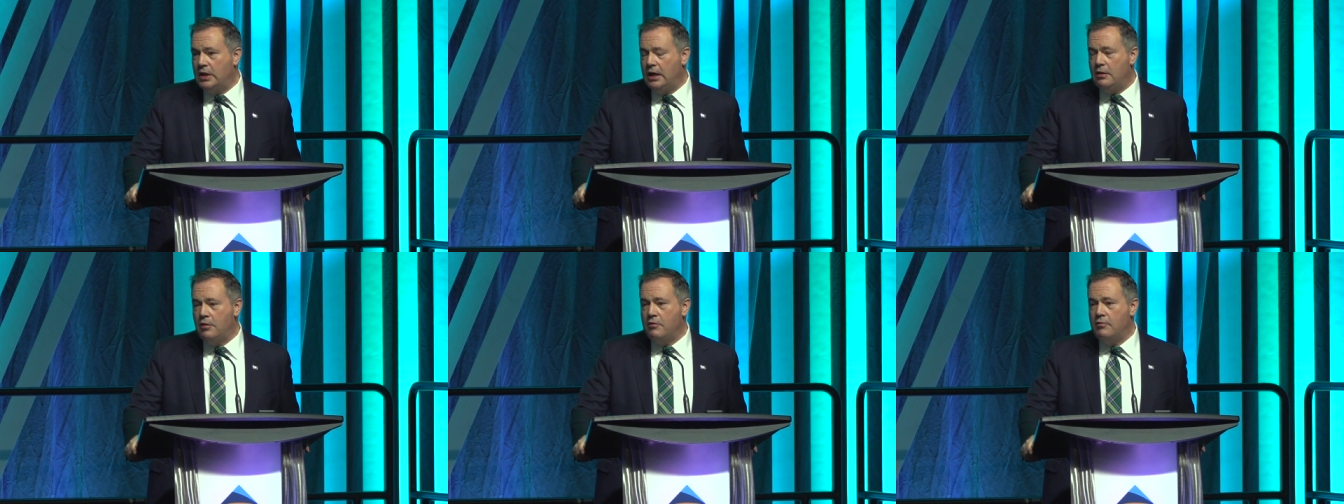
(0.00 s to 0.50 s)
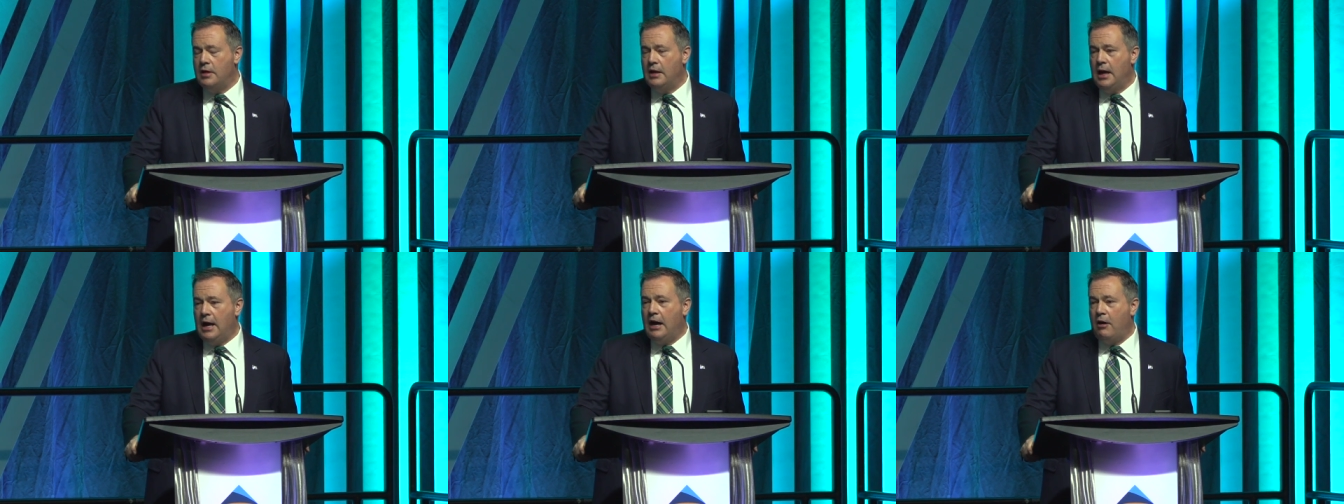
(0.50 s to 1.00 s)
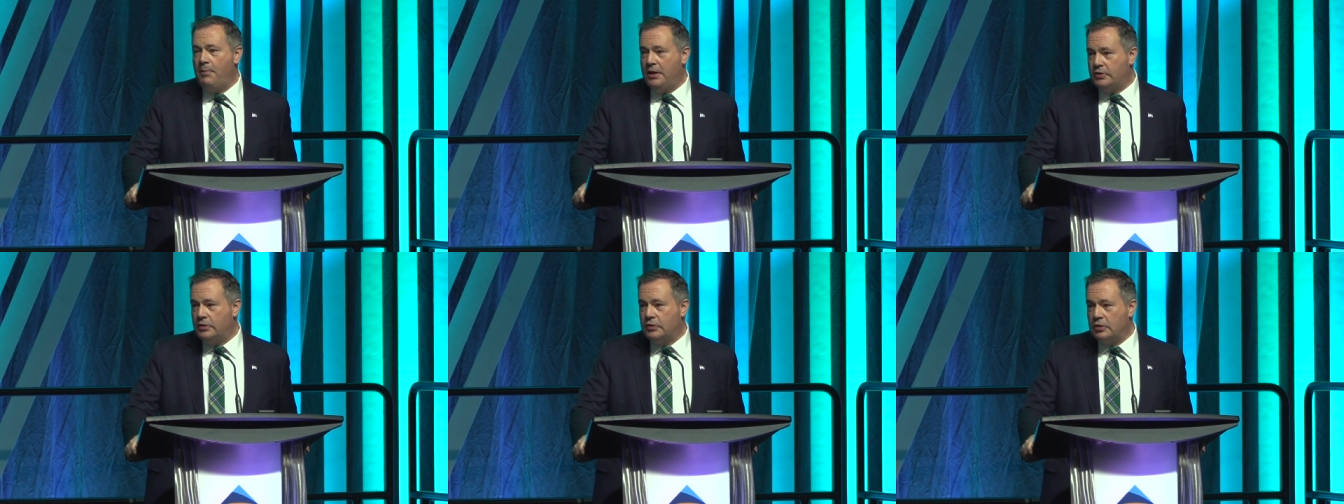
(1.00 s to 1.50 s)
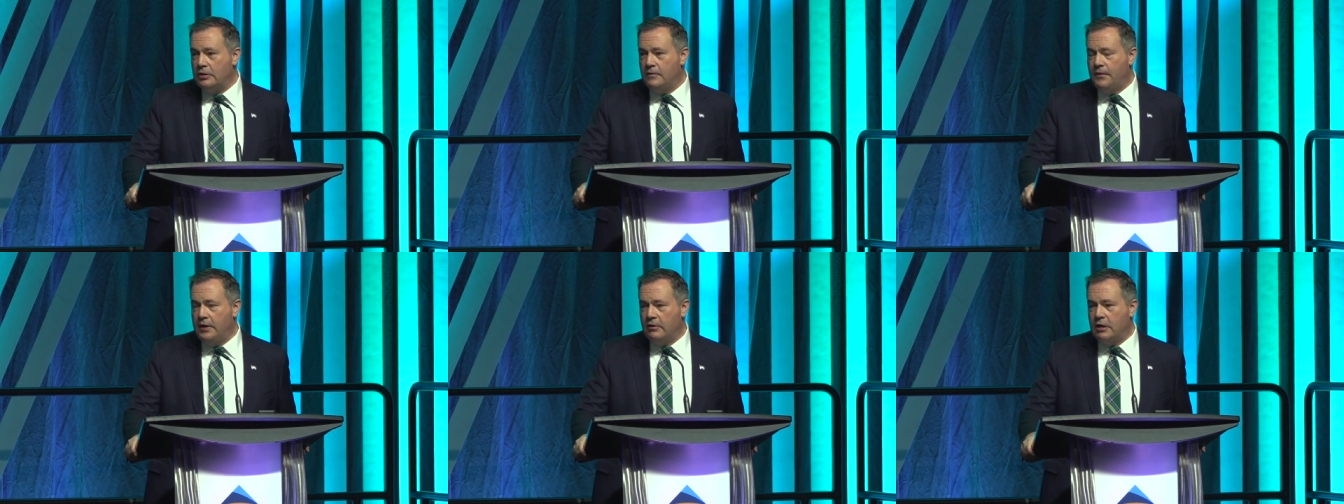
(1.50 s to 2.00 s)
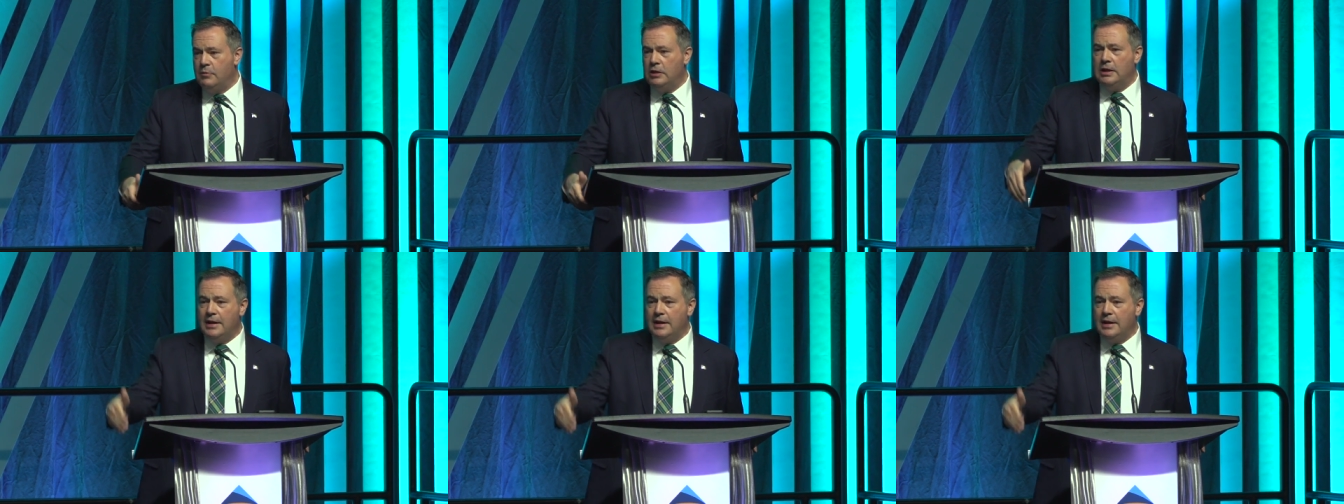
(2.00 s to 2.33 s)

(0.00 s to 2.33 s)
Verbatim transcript: they know how best to serve their community.